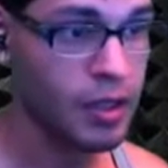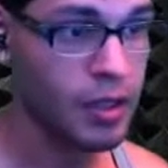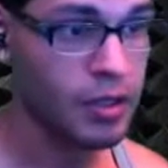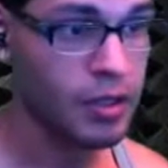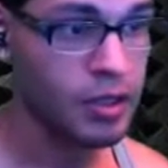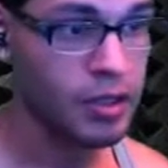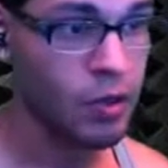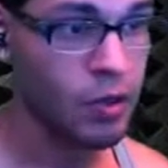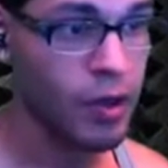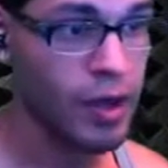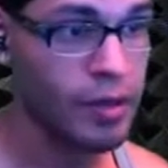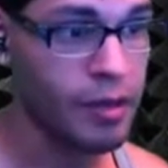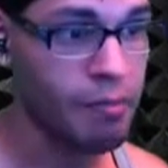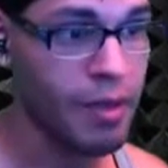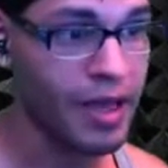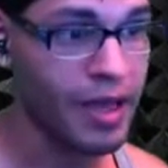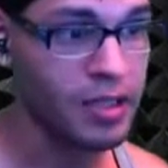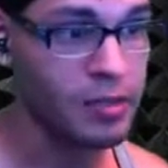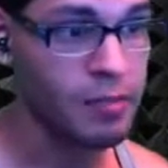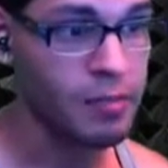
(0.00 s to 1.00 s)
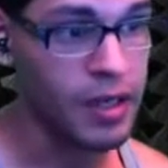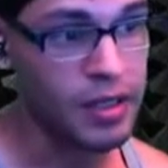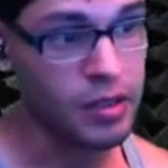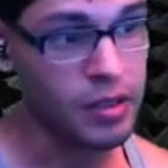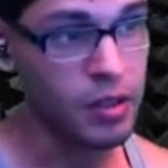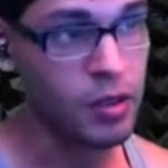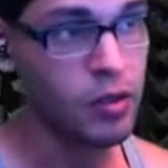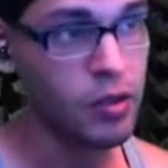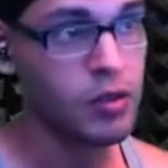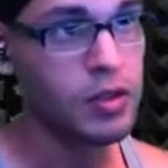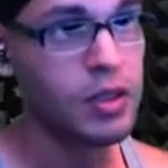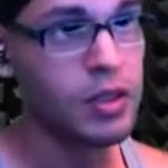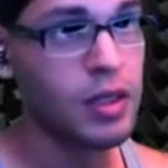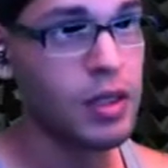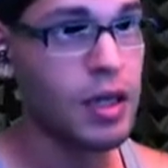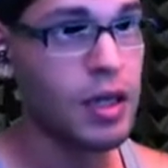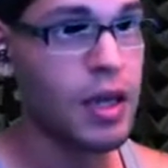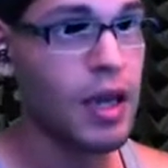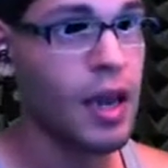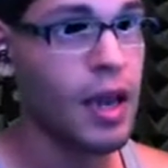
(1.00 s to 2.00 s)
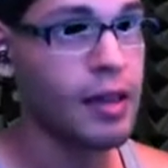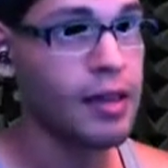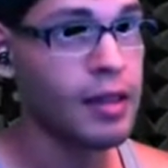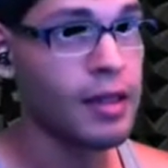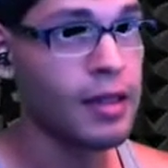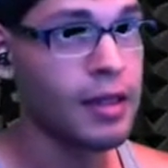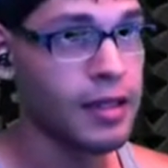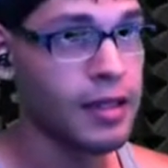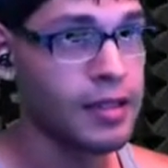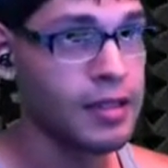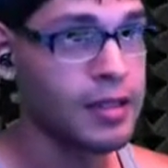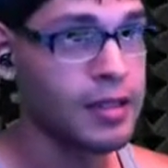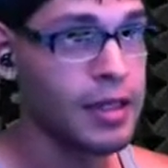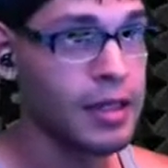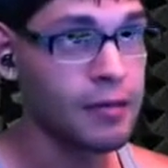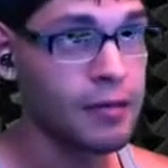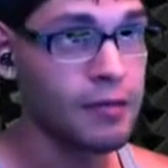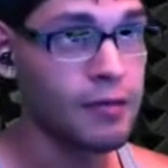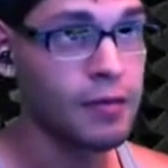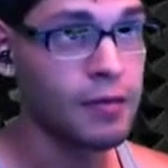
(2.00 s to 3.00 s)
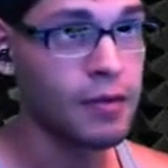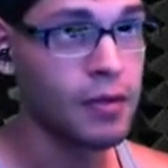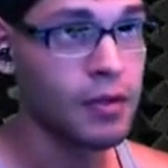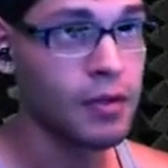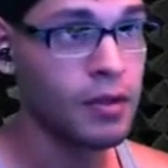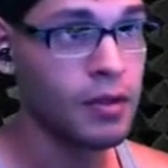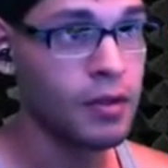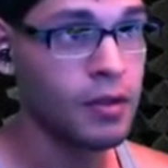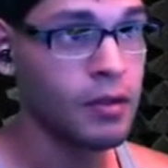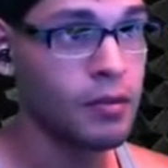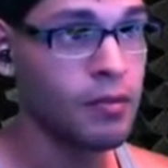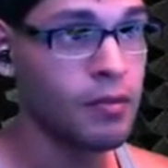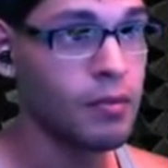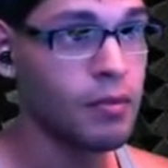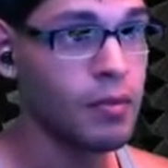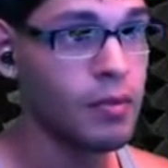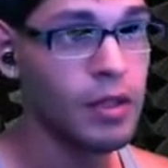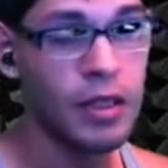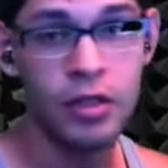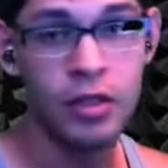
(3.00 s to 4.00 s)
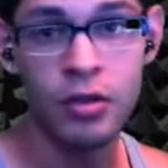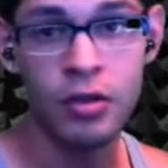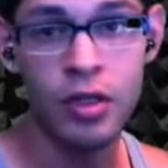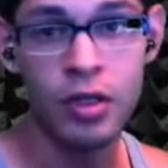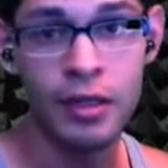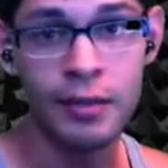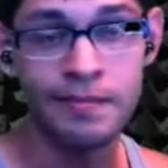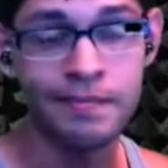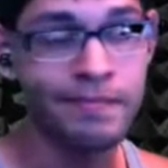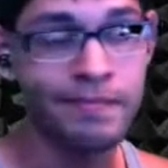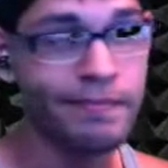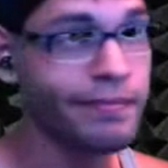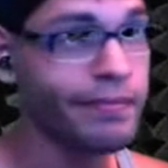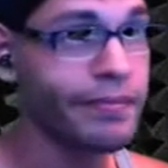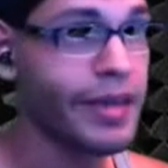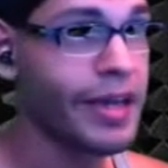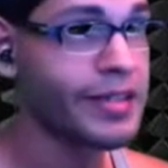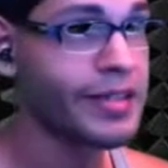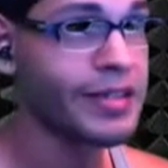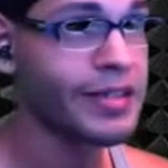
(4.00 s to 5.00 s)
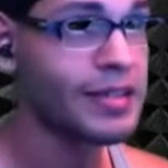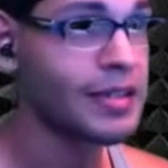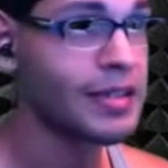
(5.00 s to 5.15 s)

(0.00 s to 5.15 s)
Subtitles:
just go ahead and backspace those, and then hit save. And you're done. That's as